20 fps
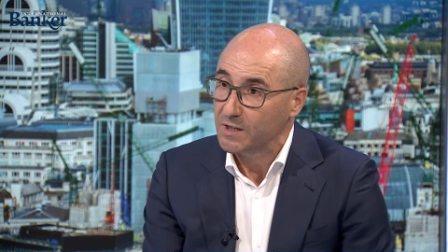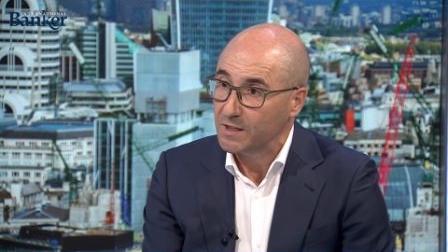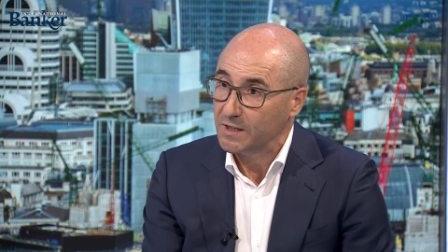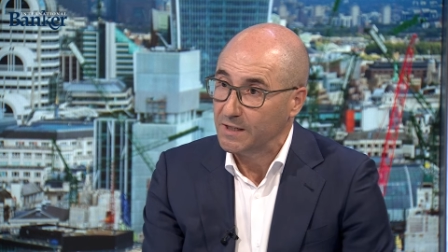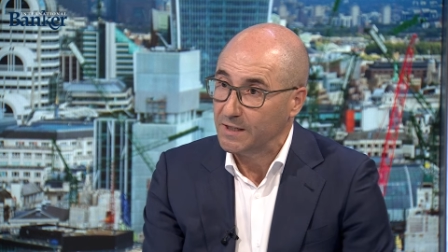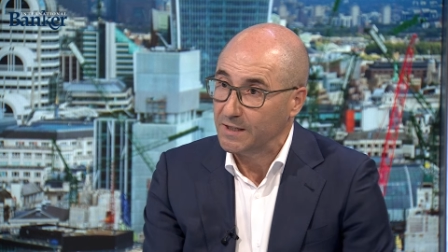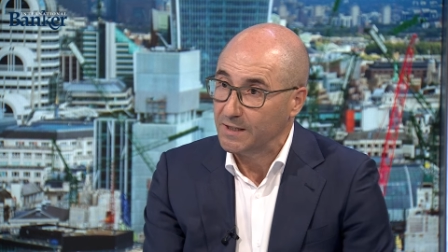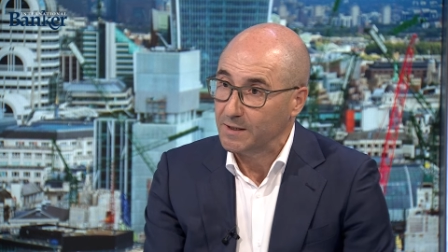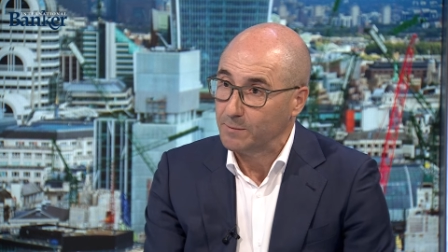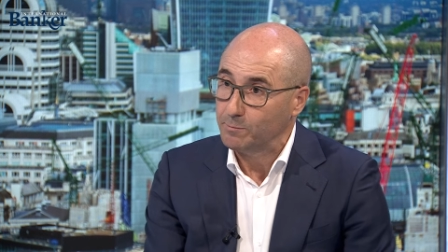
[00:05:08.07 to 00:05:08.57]

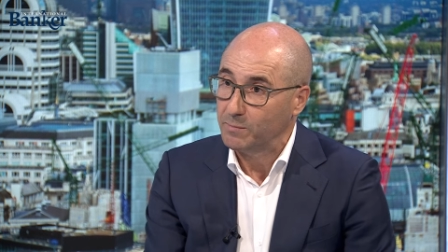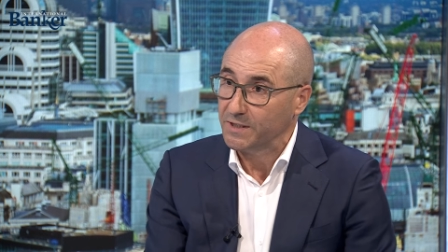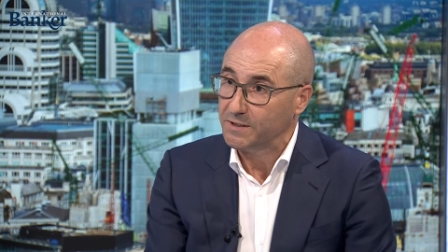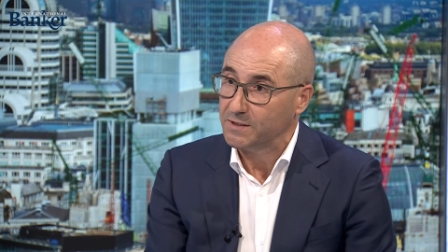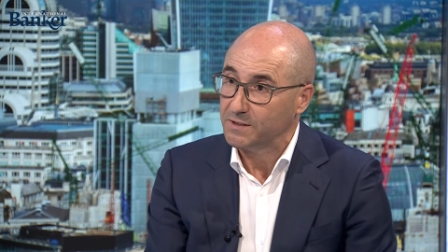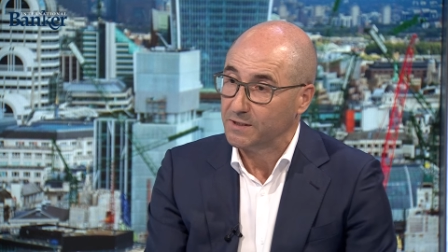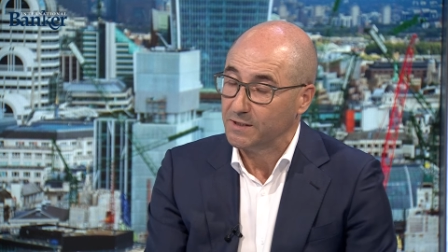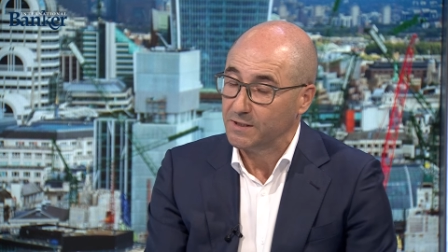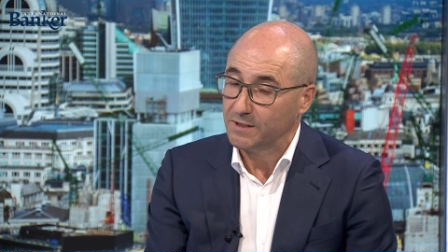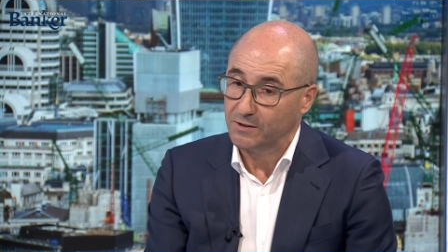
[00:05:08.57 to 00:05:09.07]
uh,
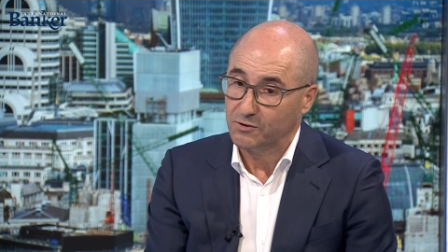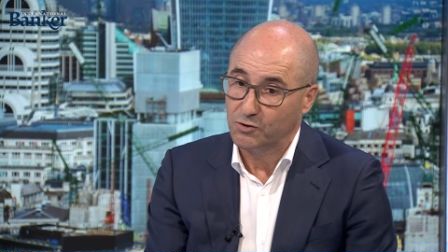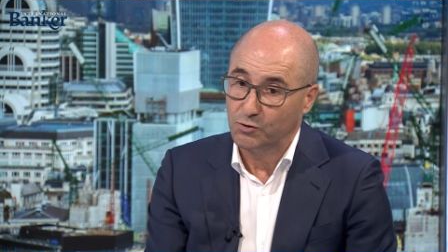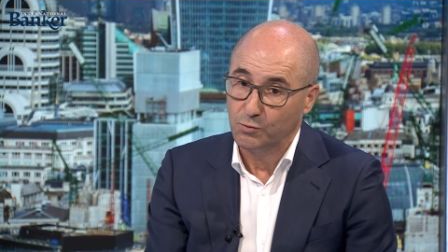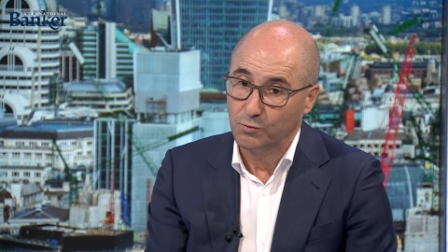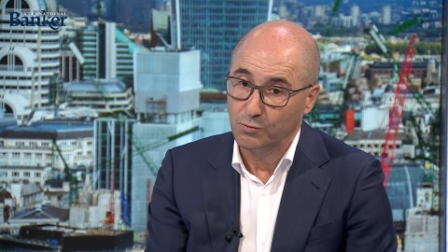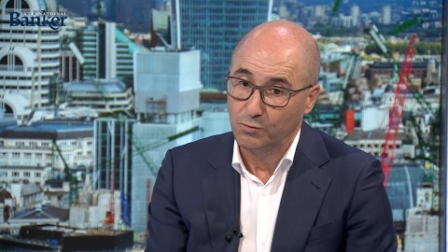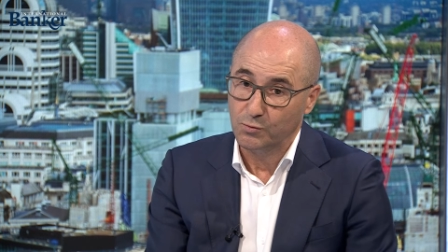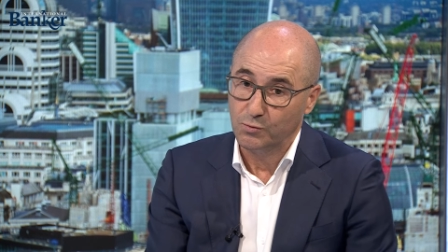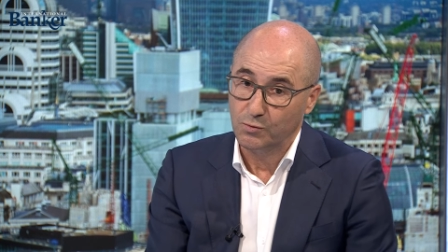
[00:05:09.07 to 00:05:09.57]
but uh,
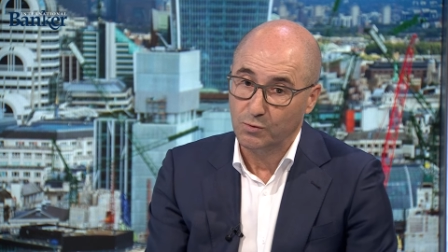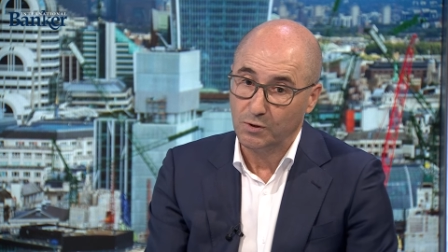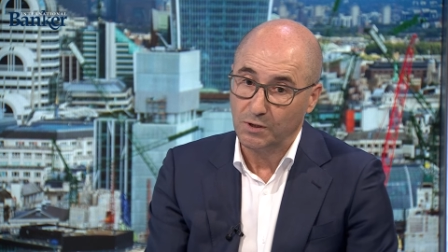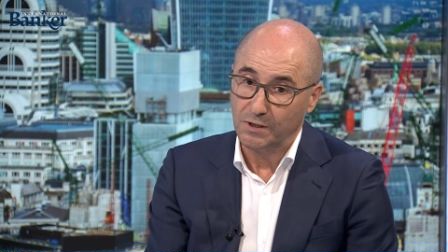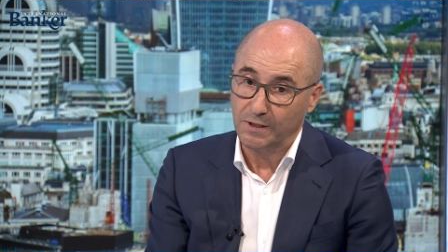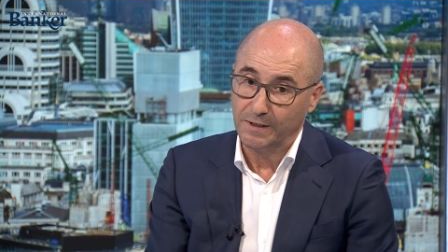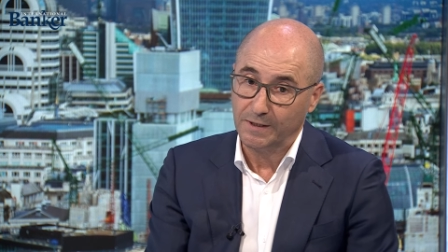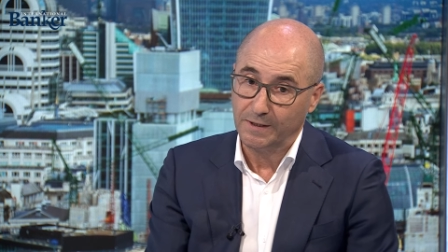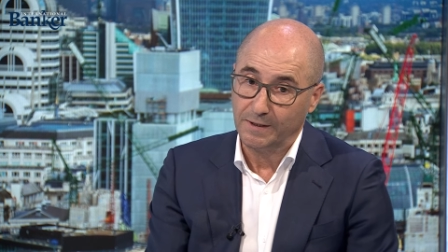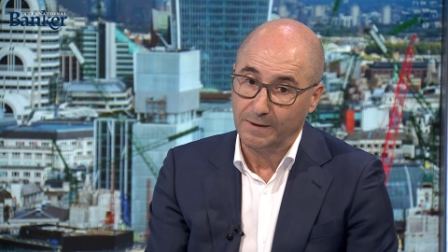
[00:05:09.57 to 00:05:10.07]
to
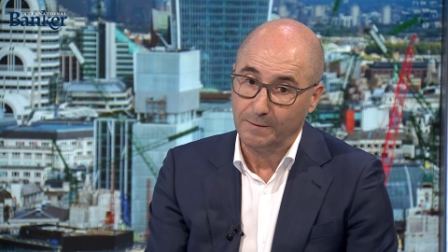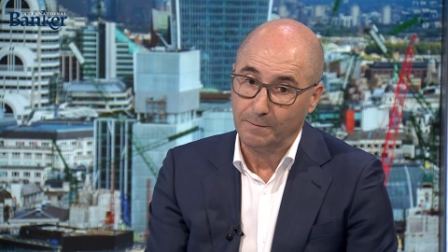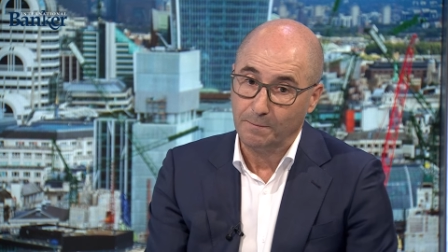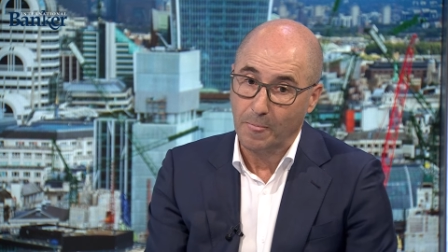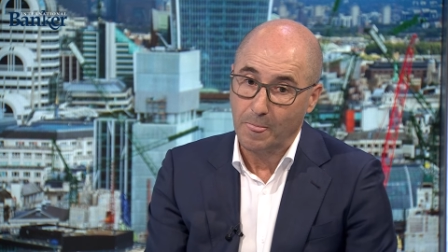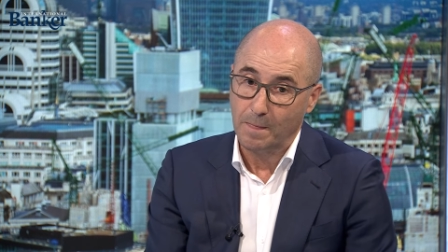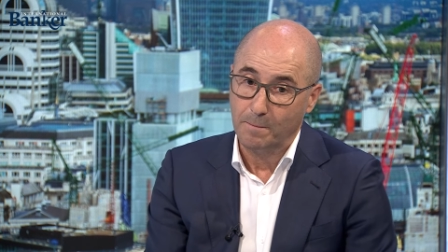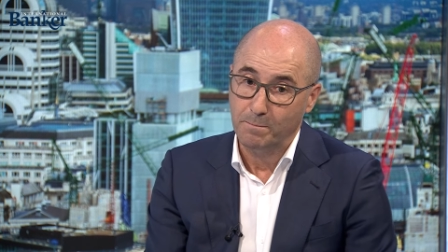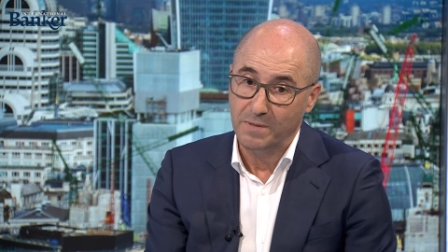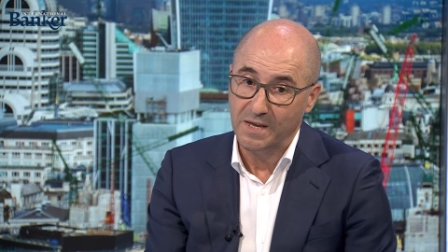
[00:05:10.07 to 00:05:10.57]
uh,
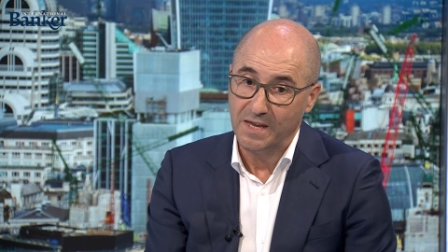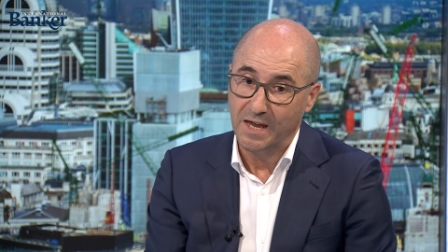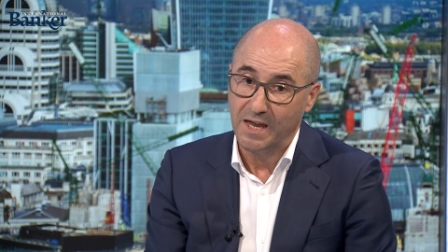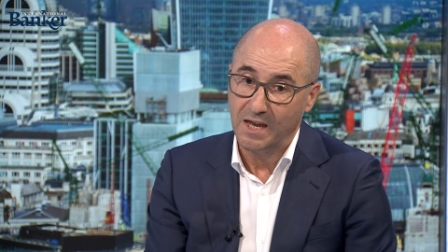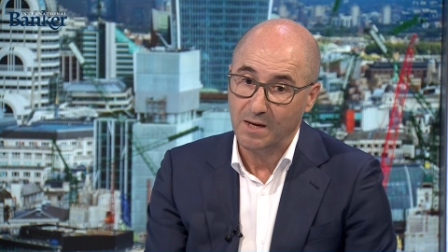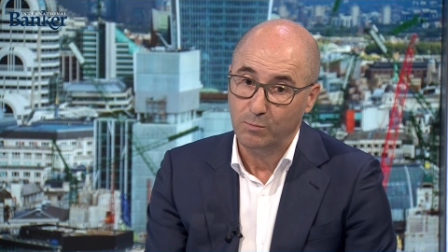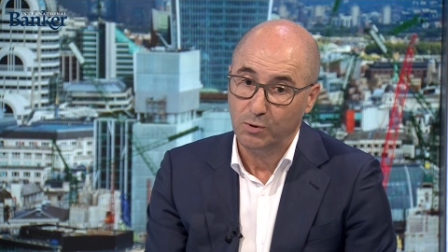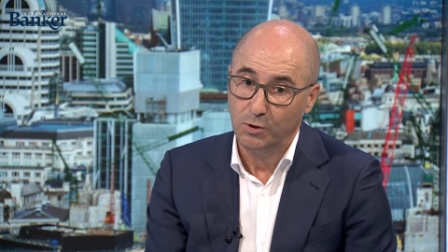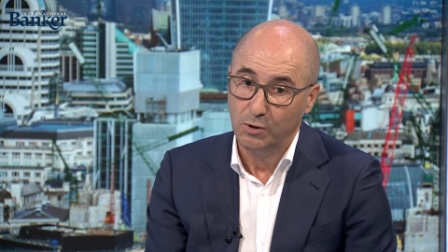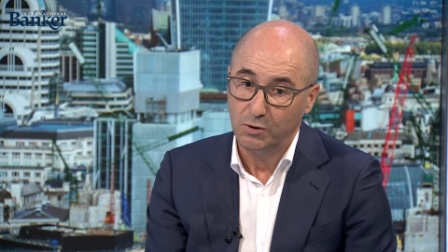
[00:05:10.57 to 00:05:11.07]
be
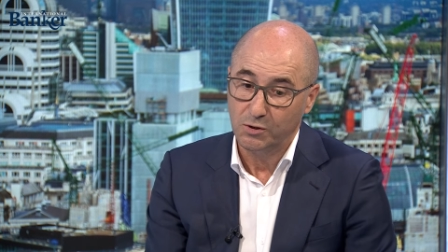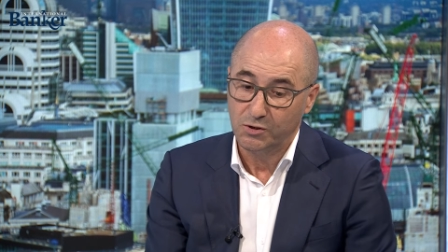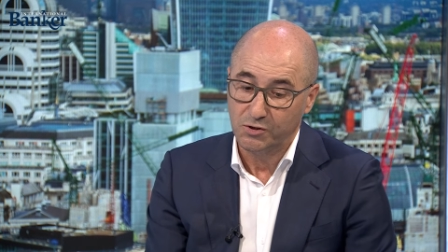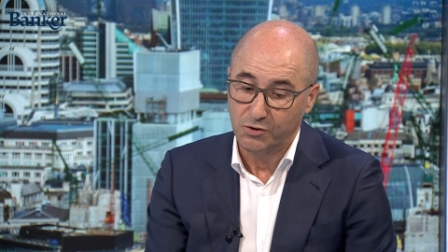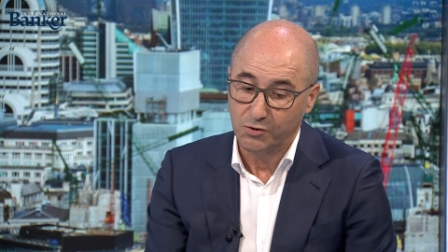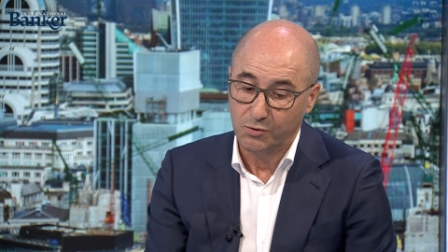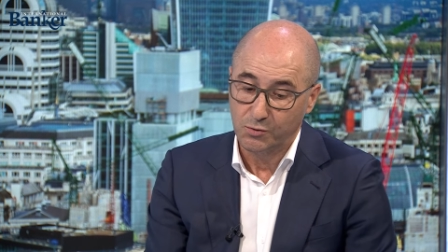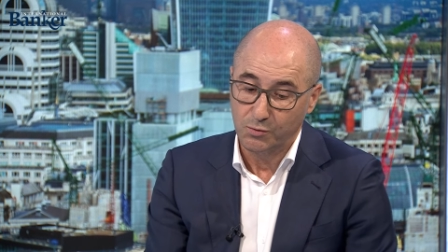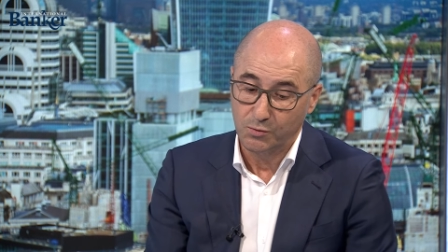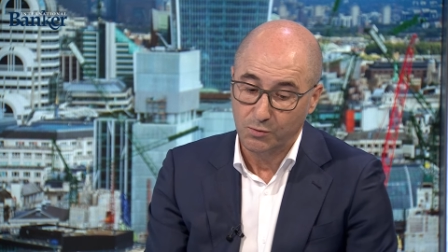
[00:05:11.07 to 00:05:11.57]
able
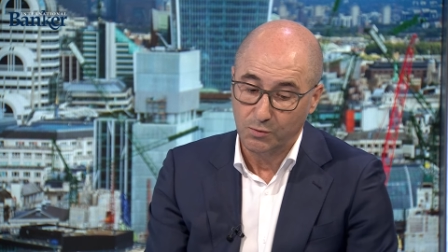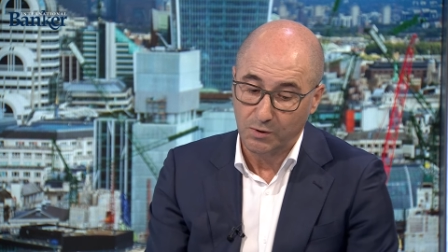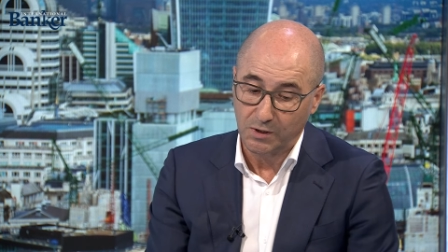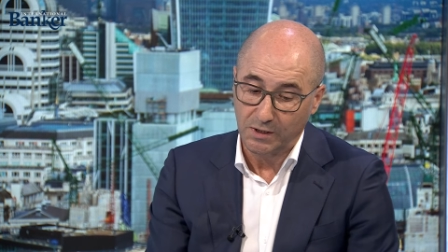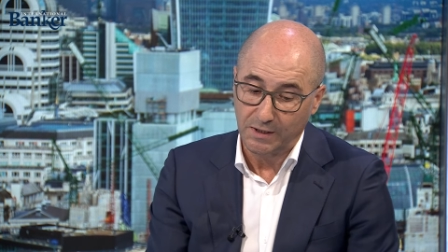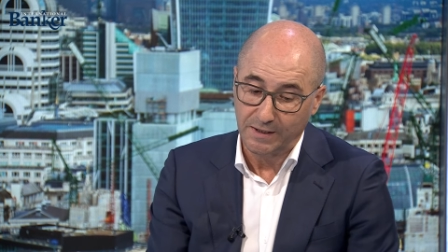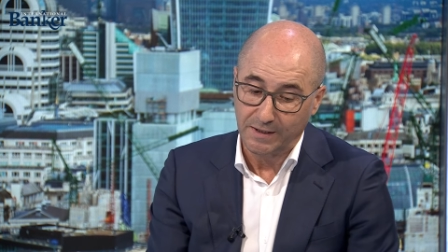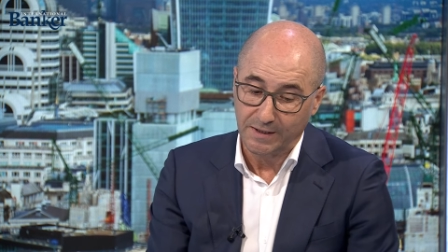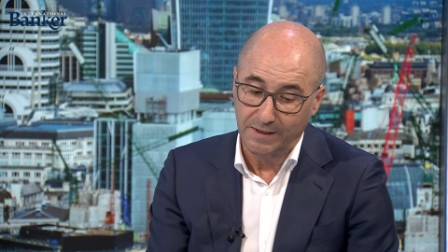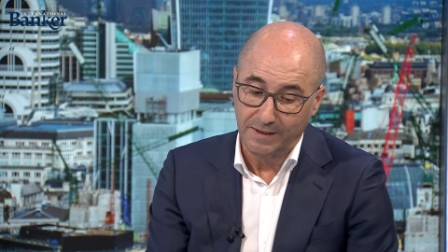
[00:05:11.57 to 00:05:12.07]
to
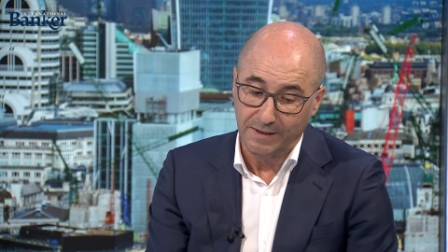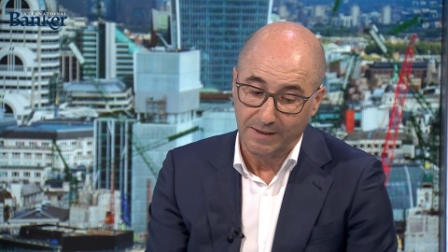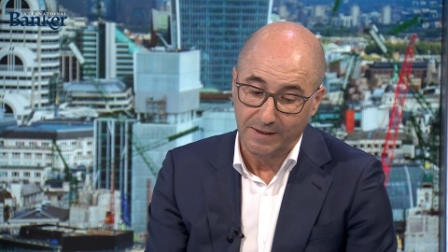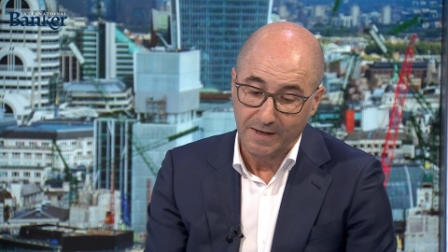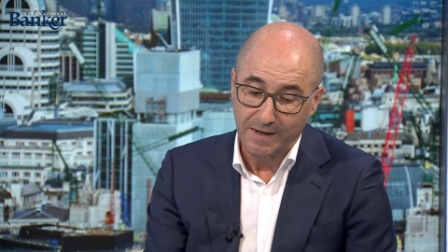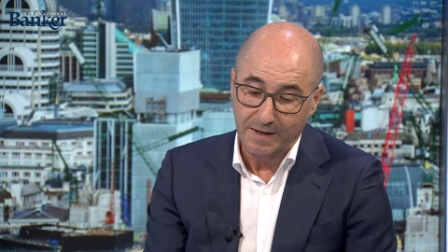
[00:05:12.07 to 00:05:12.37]
uh,